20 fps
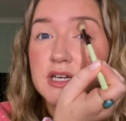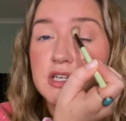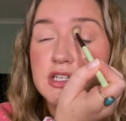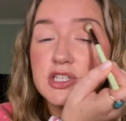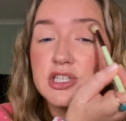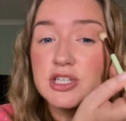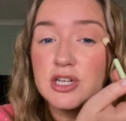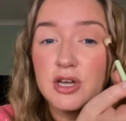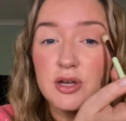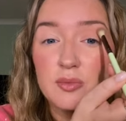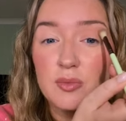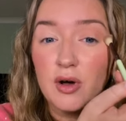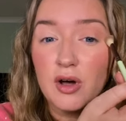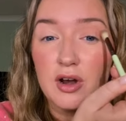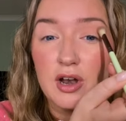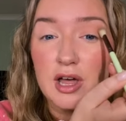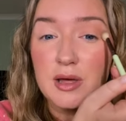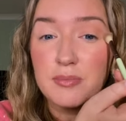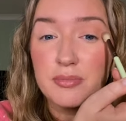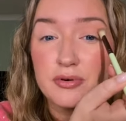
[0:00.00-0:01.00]
Do you know what?
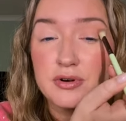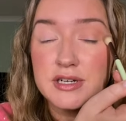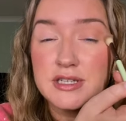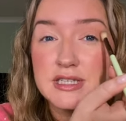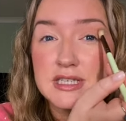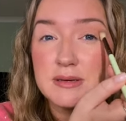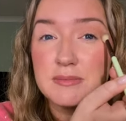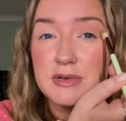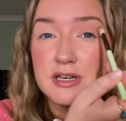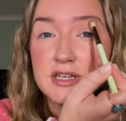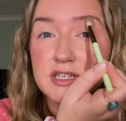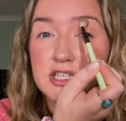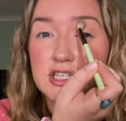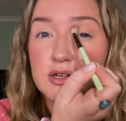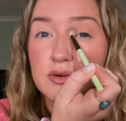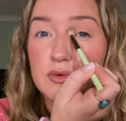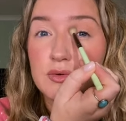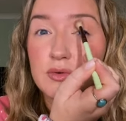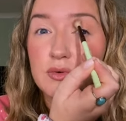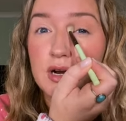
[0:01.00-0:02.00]
Like, pretty much
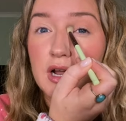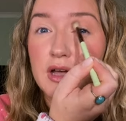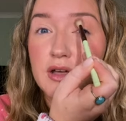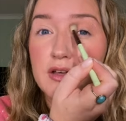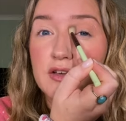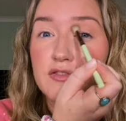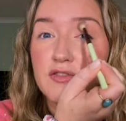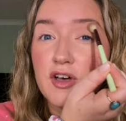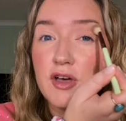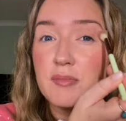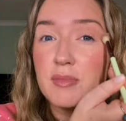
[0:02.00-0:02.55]
all over,